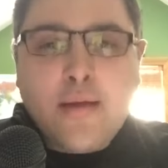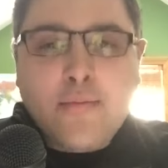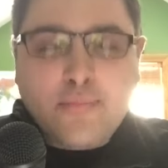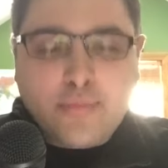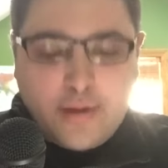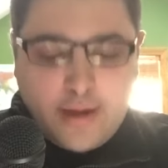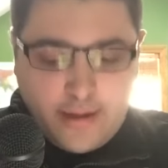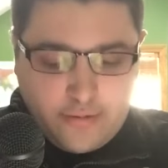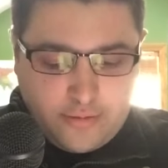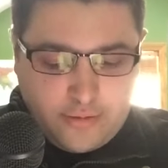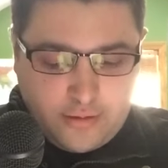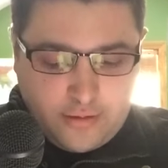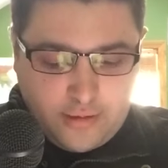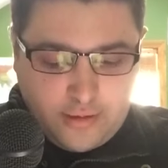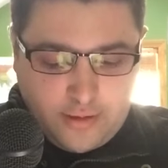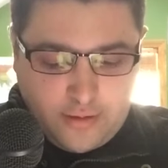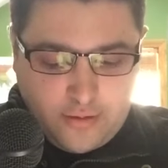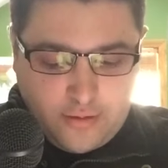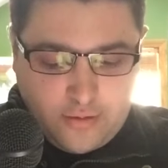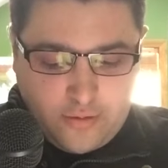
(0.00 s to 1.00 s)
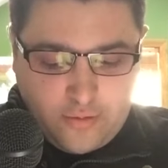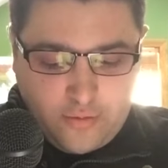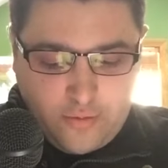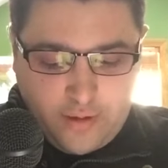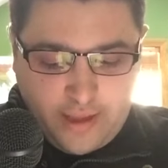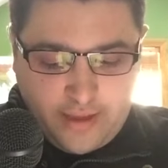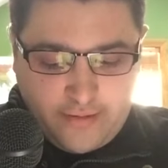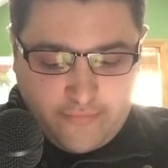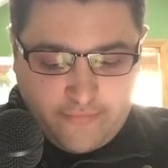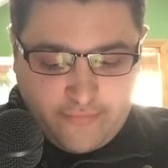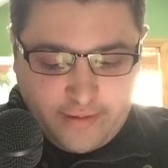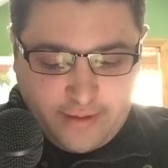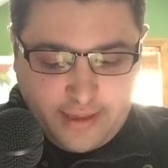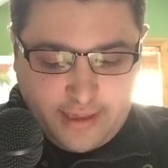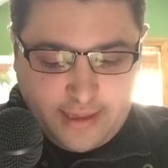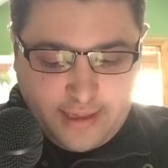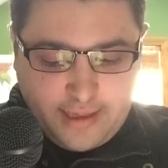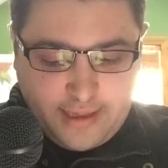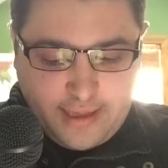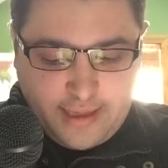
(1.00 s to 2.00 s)
Brown's wife,
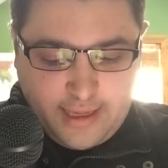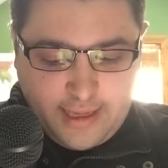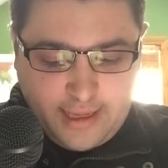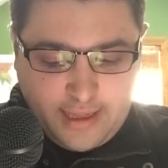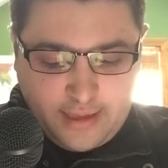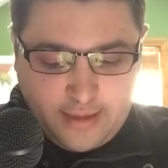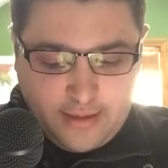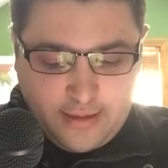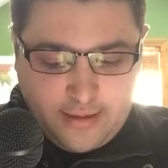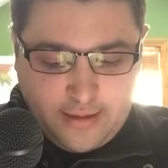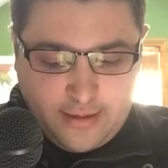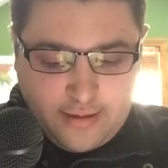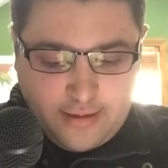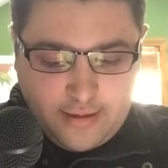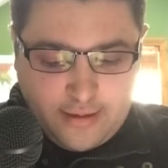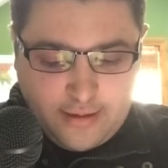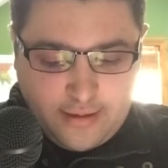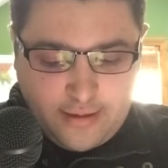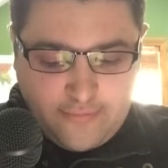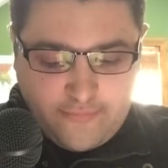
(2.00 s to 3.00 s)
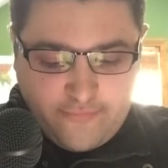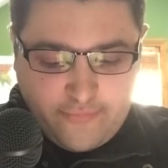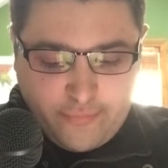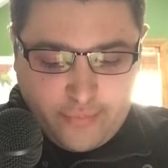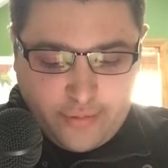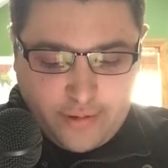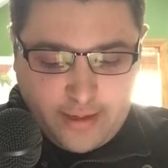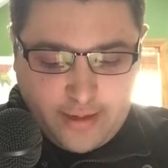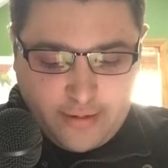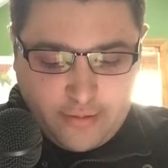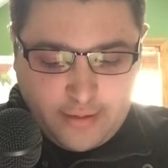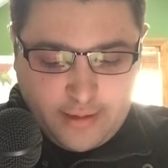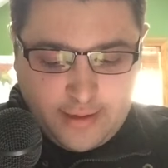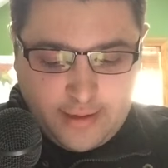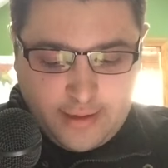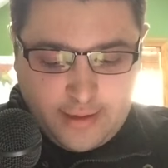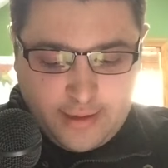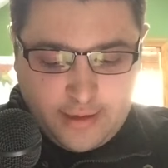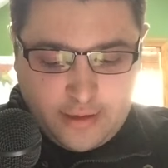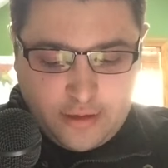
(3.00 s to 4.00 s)
Gail Huff Brown,
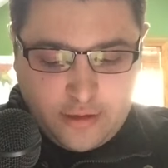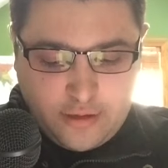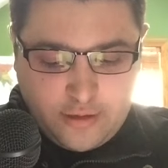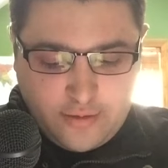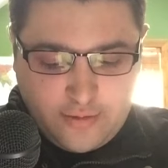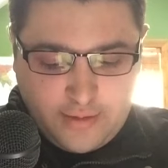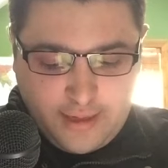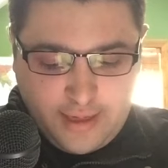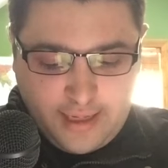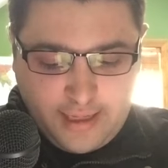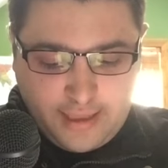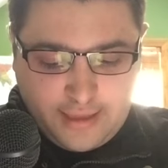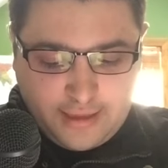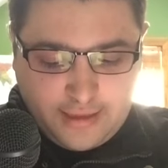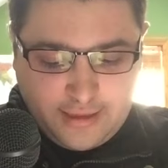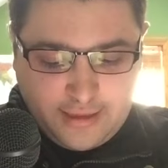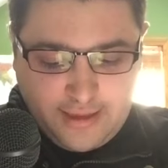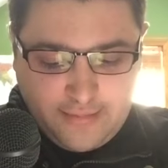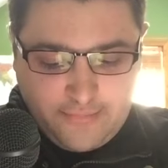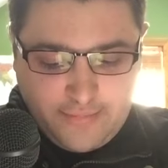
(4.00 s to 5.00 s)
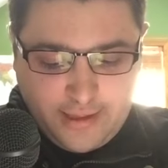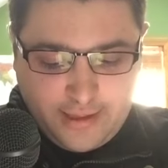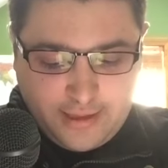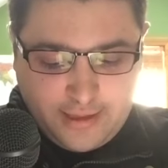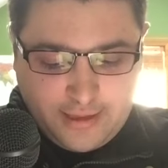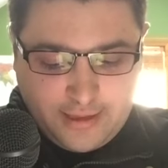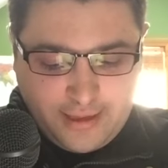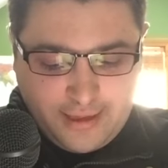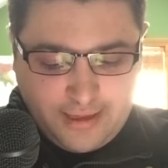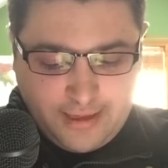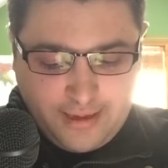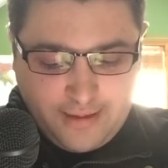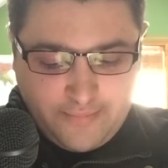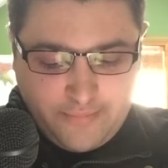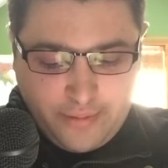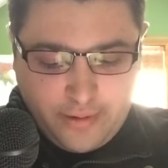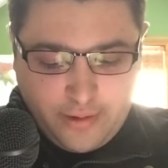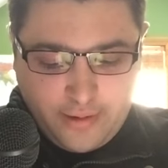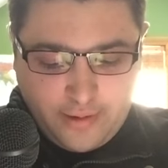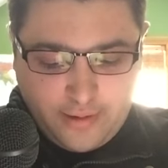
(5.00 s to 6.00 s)
issued a statement saying, in
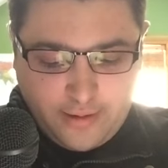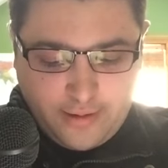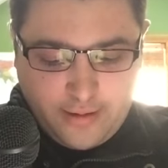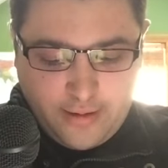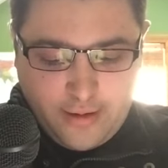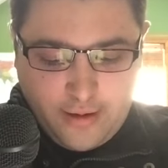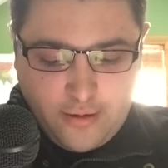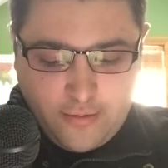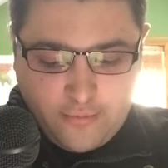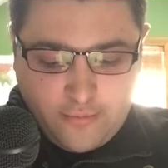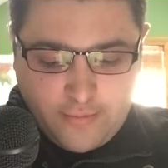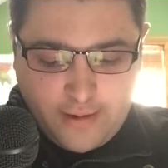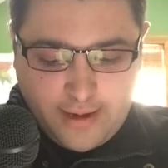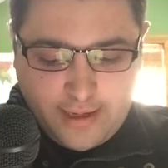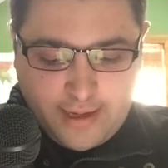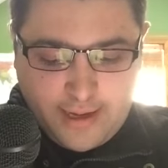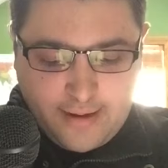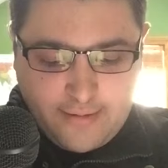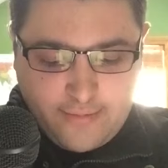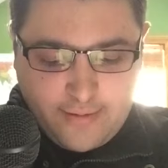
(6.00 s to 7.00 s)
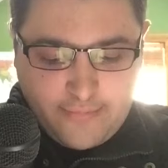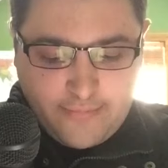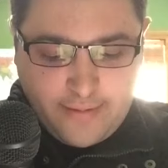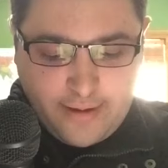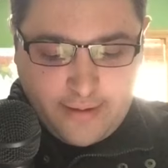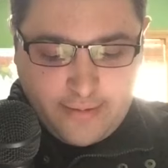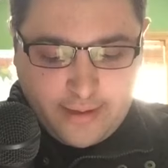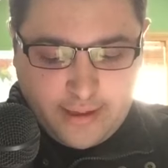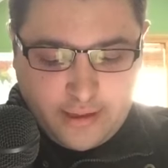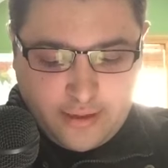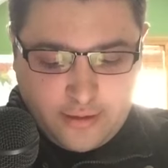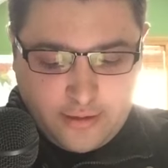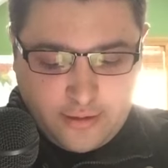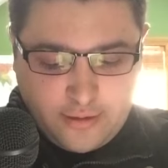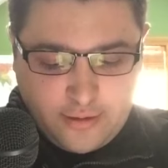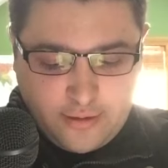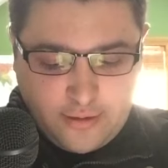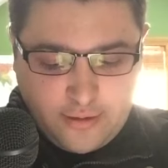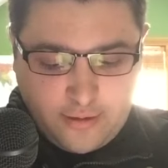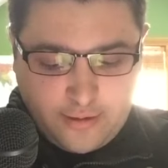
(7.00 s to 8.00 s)
part, "Right now, Americans
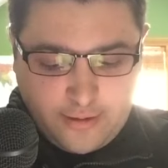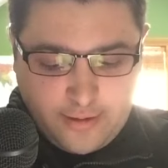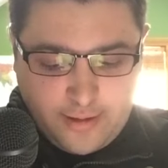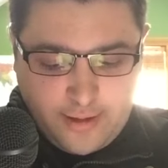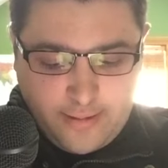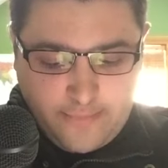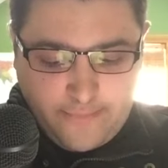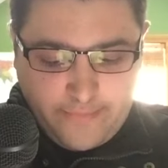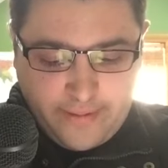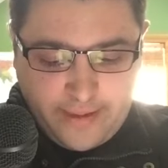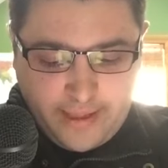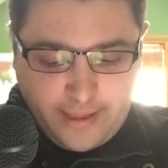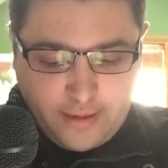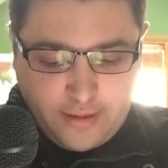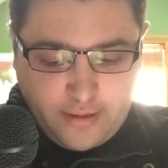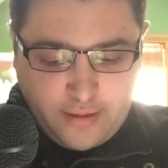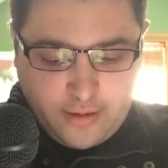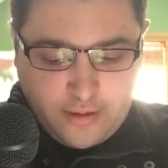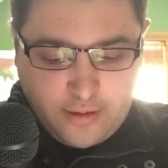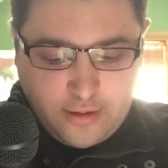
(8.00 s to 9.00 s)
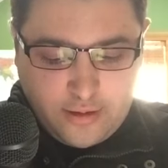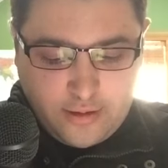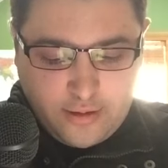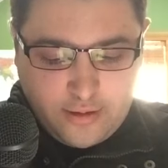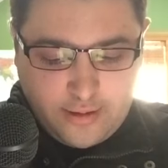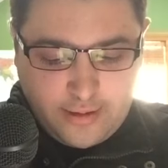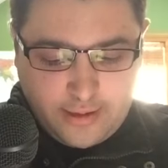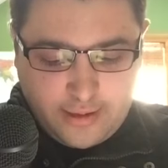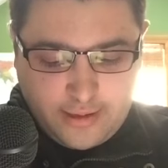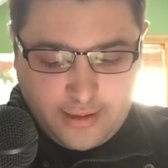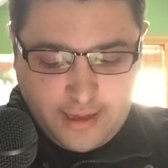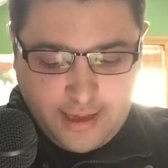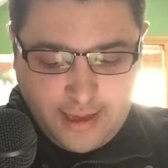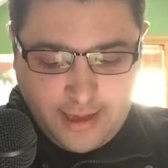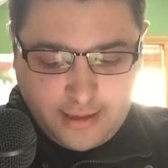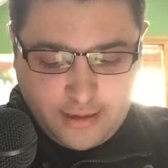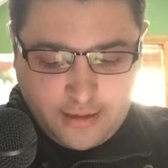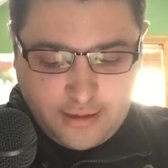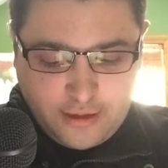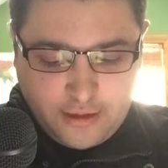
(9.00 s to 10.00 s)
are being
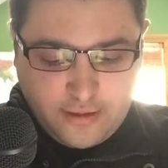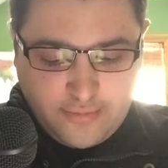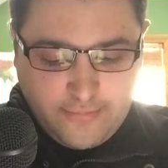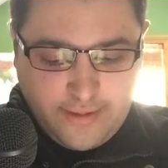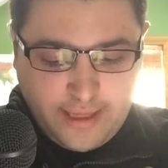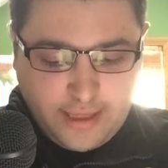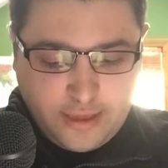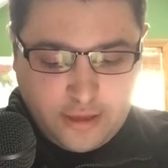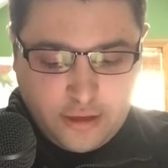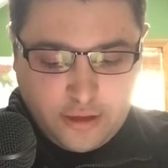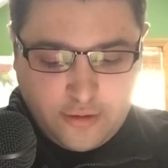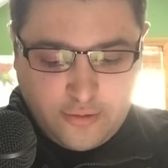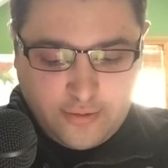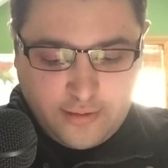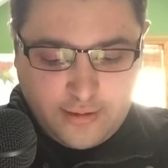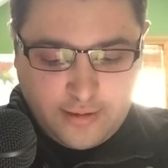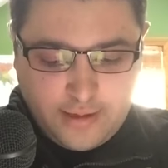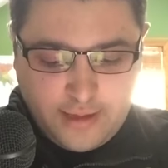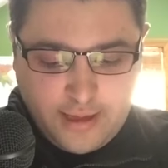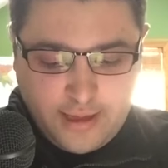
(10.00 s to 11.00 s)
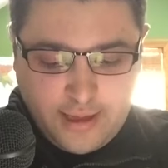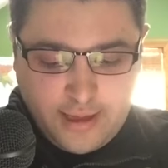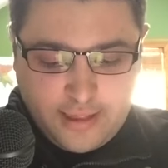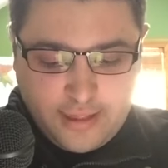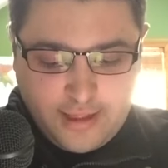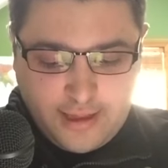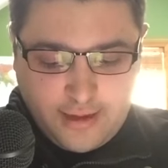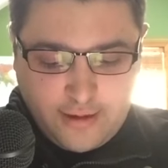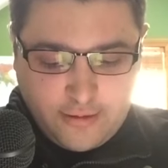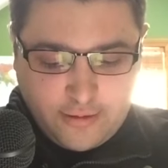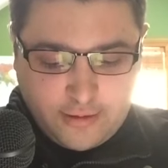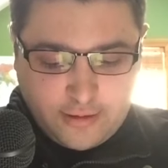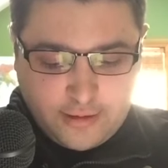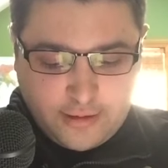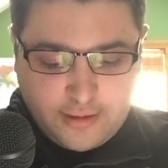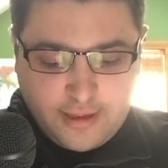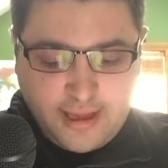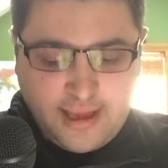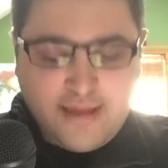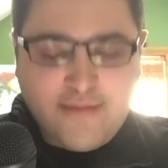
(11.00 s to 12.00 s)
contacted to make sure they are
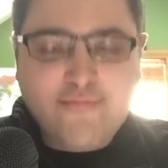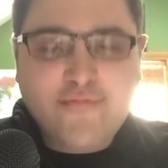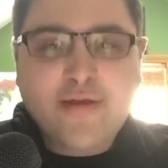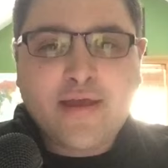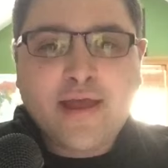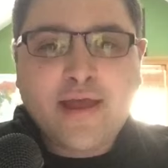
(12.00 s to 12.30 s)
safe.